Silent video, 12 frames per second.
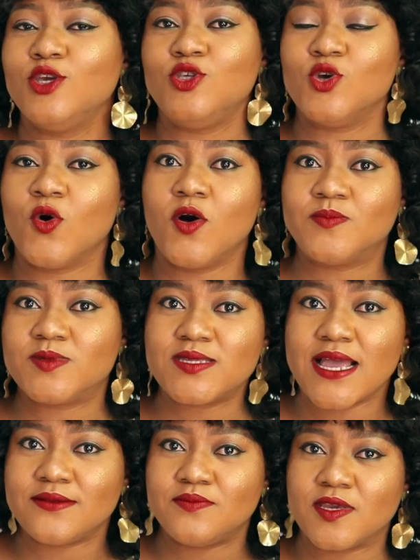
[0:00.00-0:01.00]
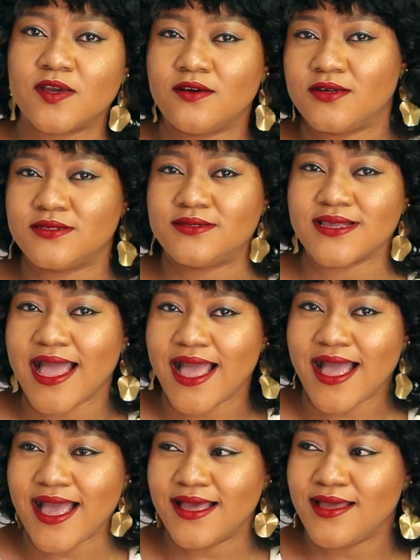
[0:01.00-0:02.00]
you're upset because
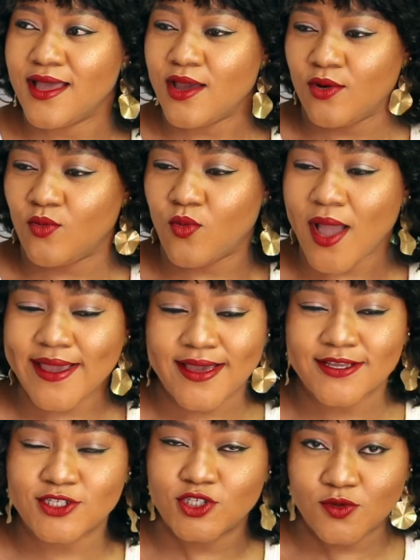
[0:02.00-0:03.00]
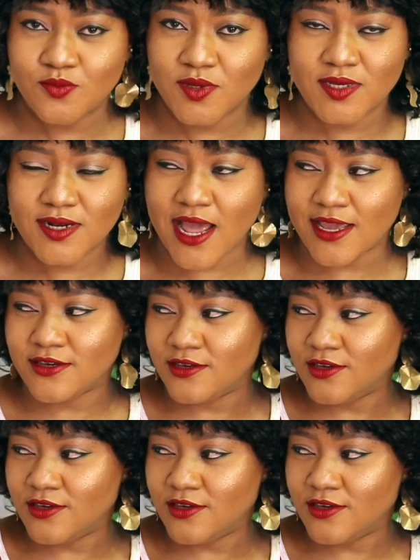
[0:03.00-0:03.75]
why can't you be like,